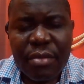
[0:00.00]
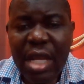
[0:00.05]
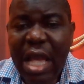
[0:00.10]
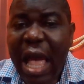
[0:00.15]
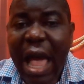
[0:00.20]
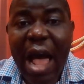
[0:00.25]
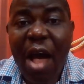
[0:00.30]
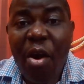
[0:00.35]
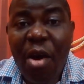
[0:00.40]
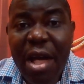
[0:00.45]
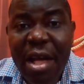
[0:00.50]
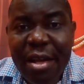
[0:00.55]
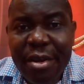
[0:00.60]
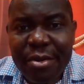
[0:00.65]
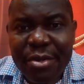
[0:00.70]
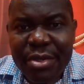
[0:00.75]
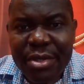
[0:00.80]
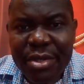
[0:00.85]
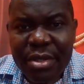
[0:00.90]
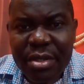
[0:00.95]
How
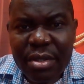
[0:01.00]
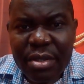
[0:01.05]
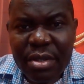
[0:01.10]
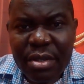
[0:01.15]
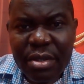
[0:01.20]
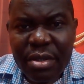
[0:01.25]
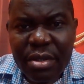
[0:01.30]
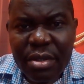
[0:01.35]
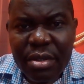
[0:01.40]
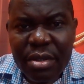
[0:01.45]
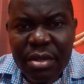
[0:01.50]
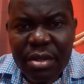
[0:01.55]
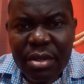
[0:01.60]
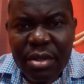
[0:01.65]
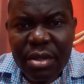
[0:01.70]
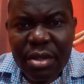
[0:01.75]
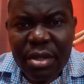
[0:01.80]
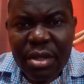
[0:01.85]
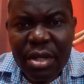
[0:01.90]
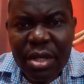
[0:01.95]
else
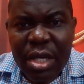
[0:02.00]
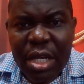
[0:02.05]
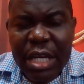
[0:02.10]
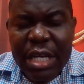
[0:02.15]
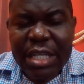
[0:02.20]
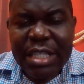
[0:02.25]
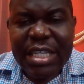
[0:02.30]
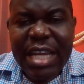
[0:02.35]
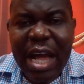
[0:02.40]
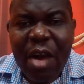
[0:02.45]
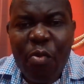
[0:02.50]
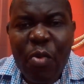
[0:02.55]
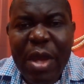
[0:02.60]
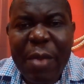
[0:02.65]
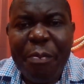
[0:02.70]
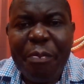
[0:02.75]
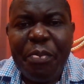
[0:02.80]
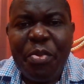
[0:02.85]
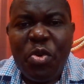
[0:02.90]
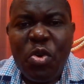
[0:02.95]
shall we
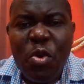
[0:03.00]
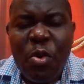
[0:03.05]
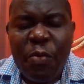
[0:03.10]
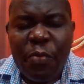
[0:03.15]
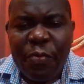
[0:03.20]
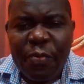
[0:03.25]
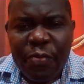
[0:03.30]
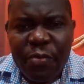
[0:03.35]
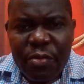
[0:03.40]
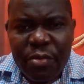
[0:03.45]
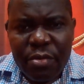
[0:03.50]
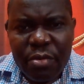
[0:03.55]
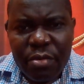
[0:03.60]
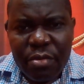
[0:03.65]
prove